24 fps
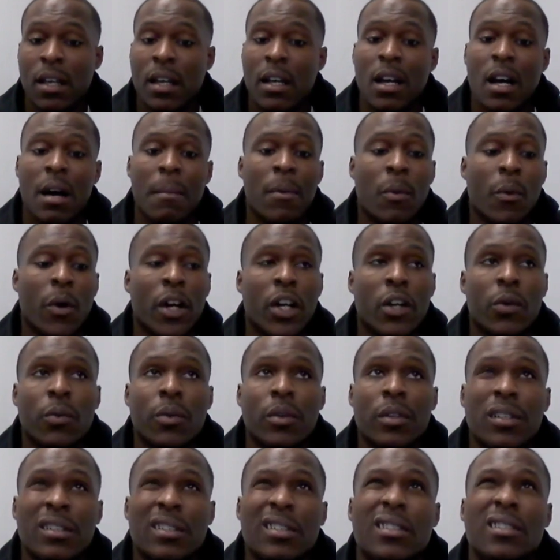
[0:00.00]
Mm-hmm. Working
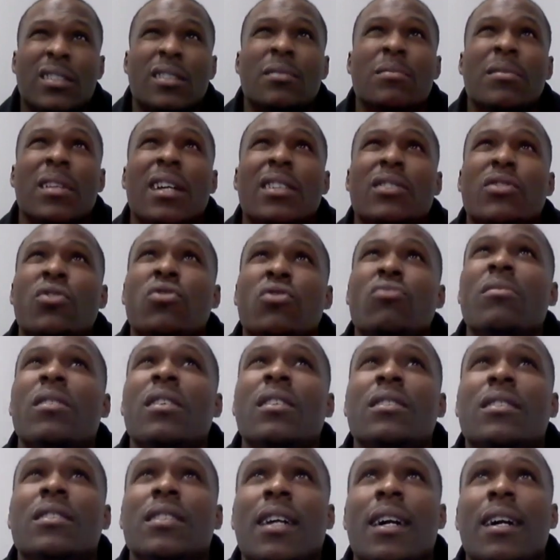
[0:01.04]
with them um, like two
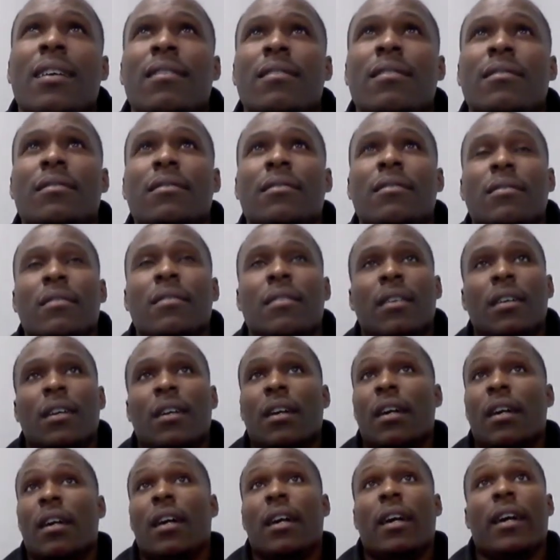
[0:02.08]
months now.
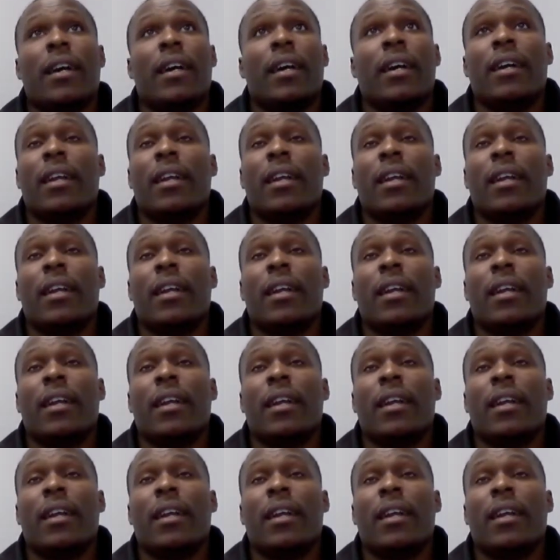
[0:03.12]
Okay.